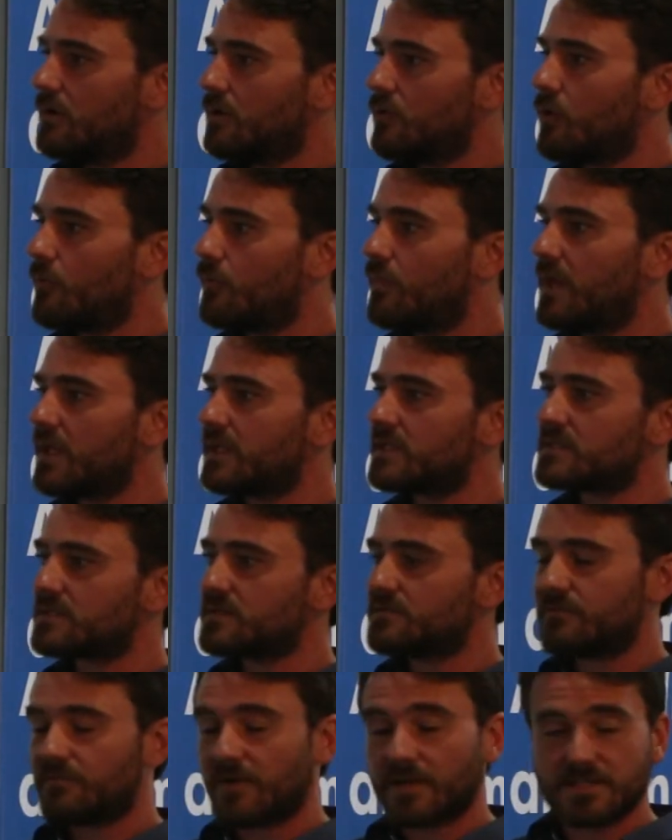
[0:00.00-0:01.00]

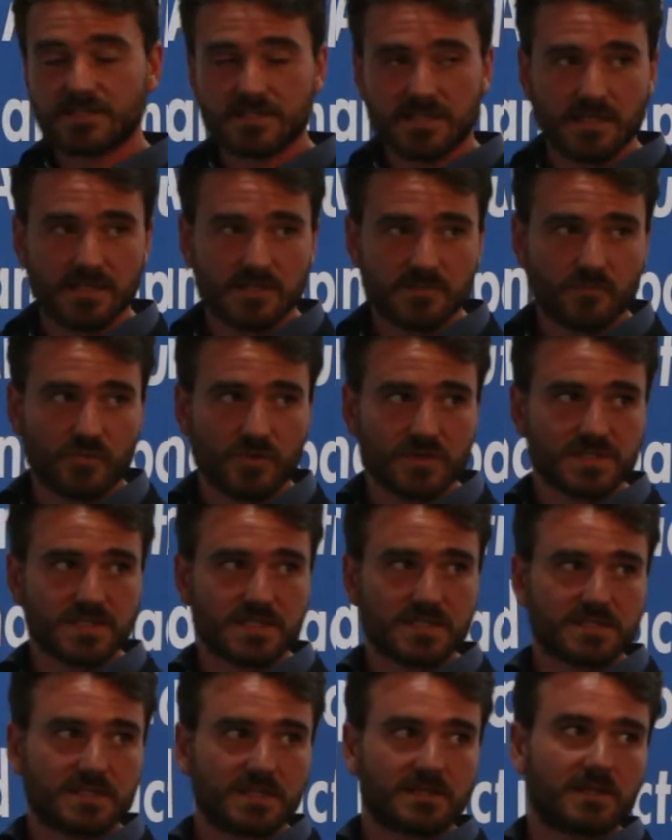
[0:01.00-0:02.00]
complex fine-scale
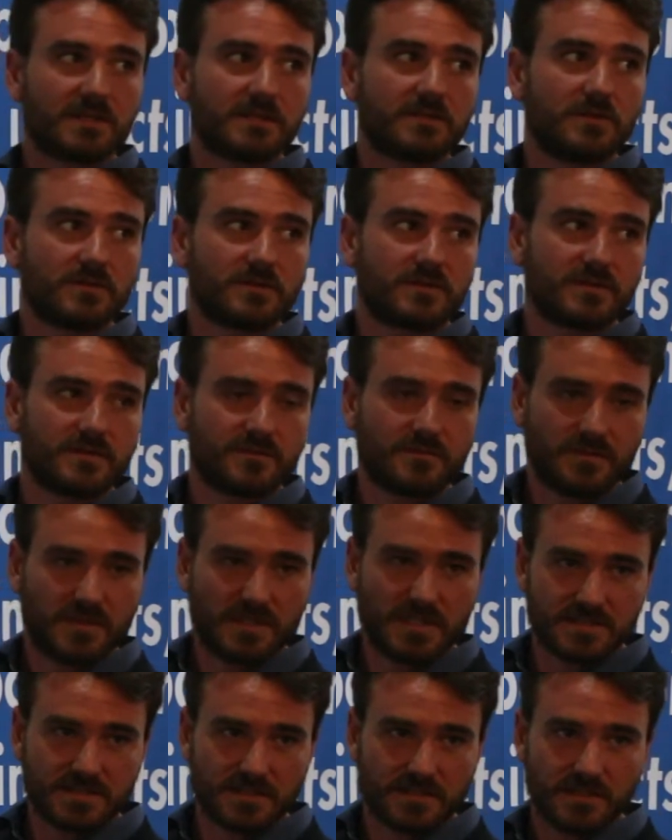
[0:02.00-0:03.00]
processes that are not
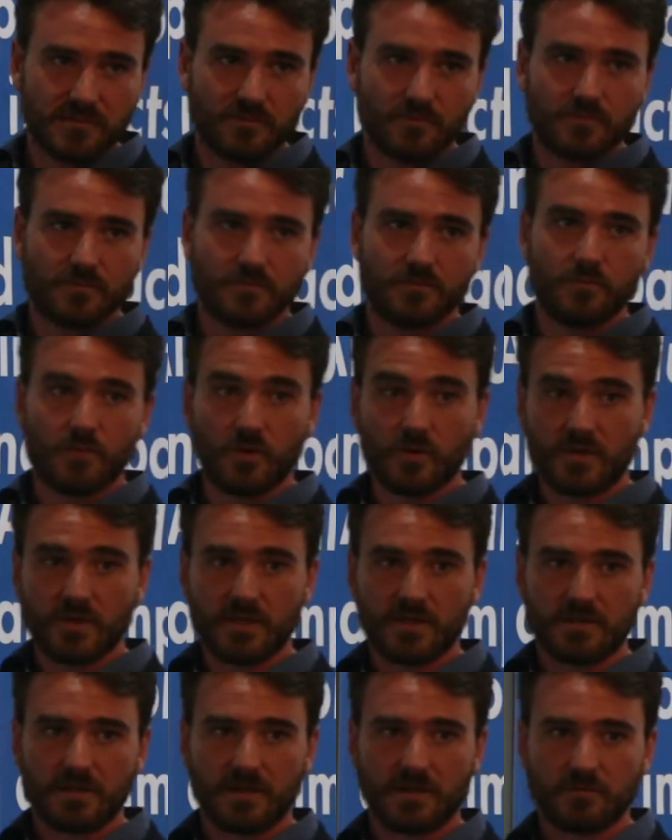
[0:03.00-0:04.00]
easily
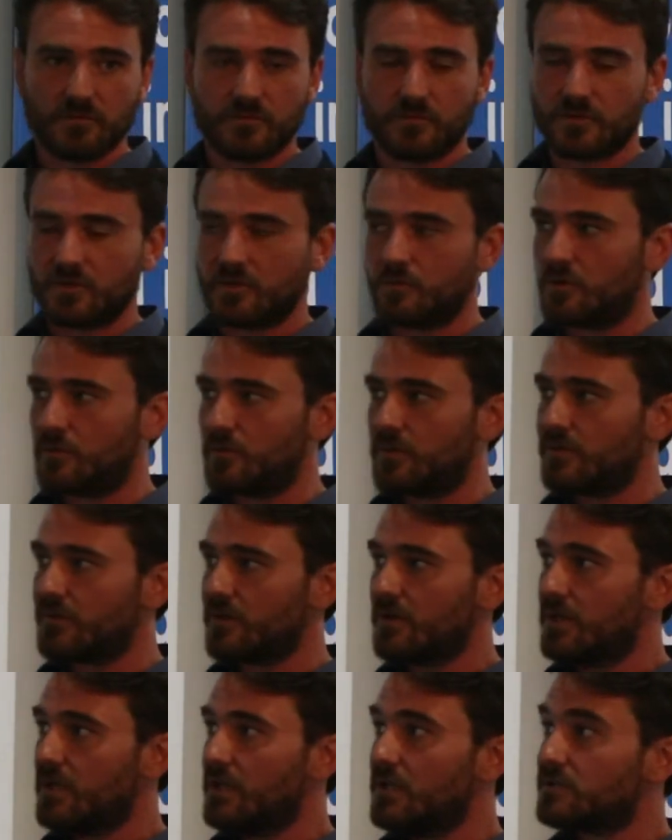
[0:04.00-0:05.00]
modeled now for the moment.
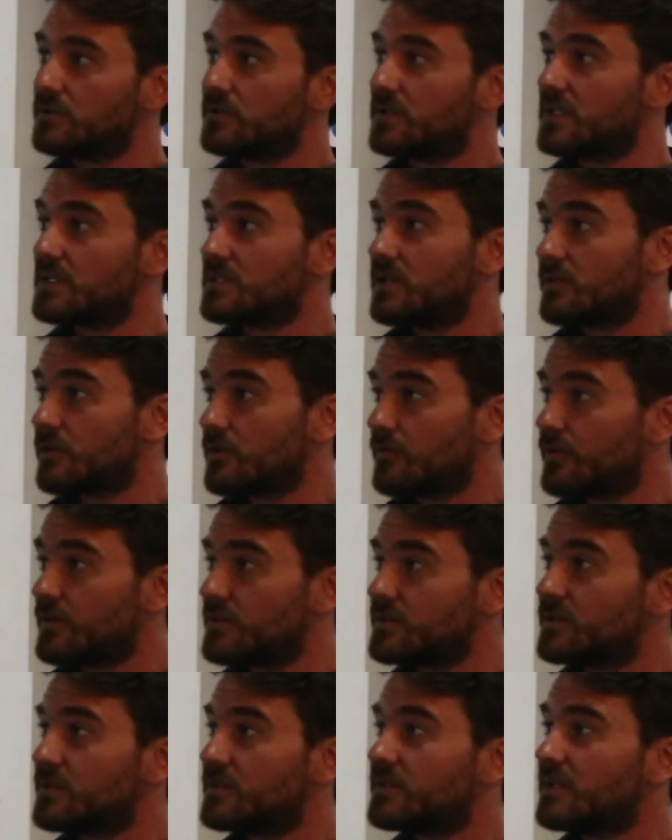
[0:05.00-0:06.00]
So there's a lot of
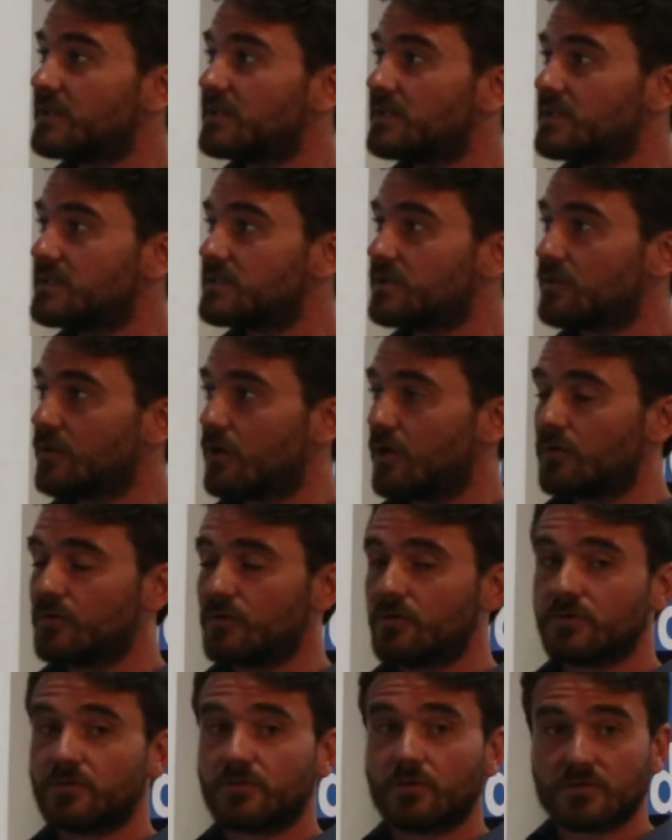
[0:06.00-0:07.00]
uncertainties on how
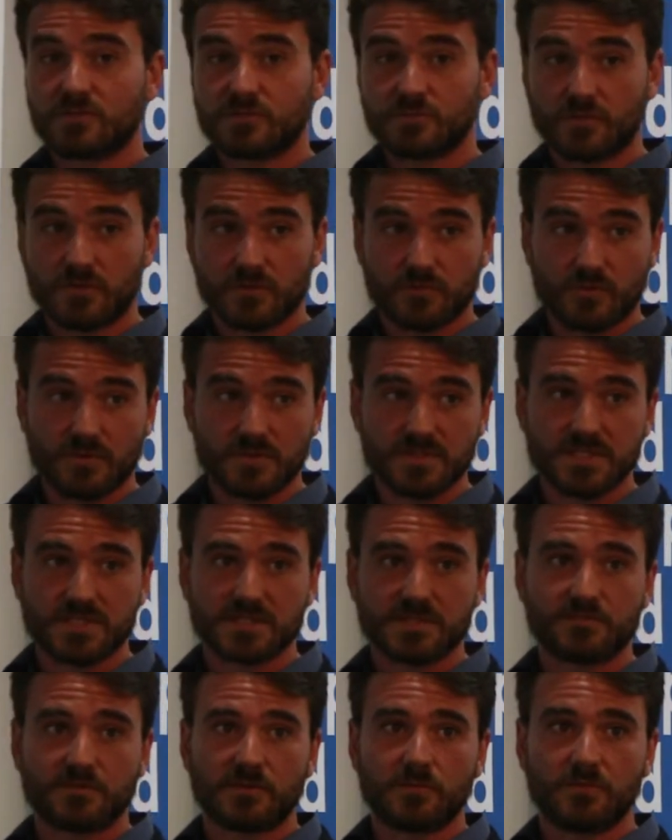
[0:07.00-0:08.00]
the transport
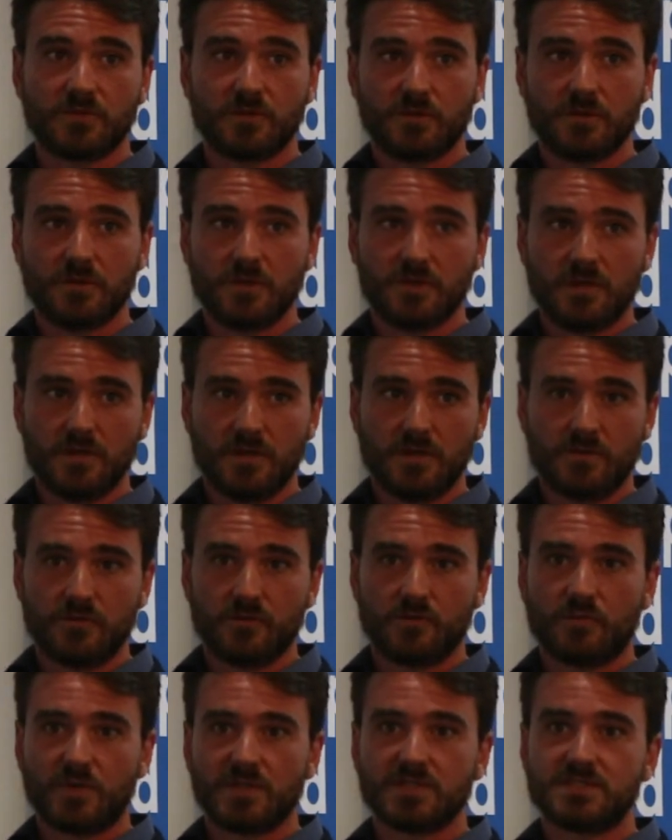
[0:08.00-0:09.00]
process from the
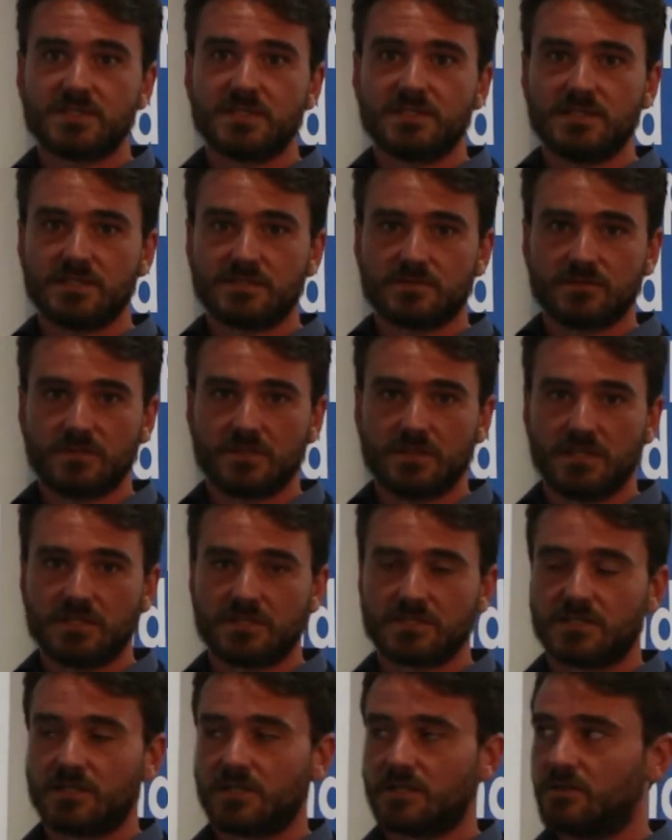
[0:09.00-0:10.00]
urban cities to the
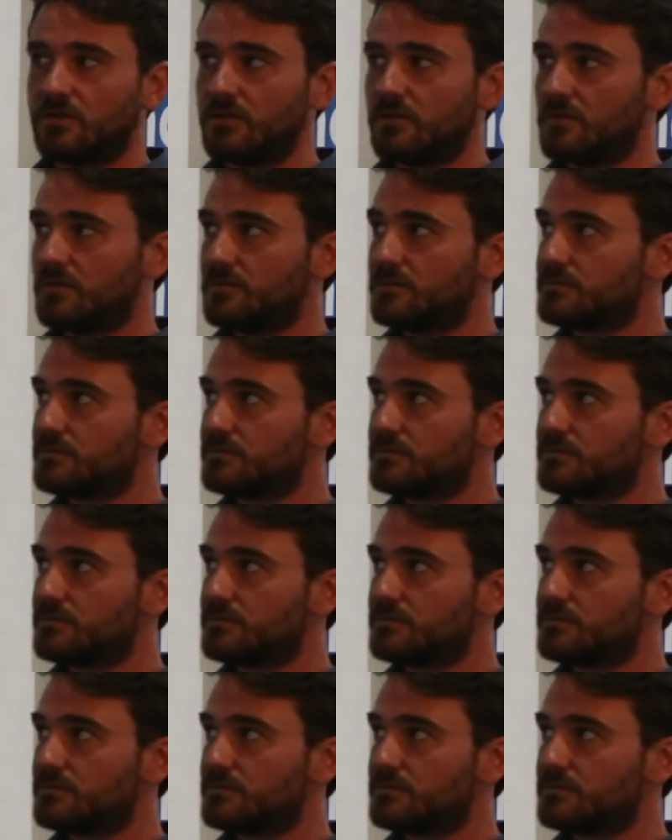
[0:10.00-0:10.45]
glacier are done.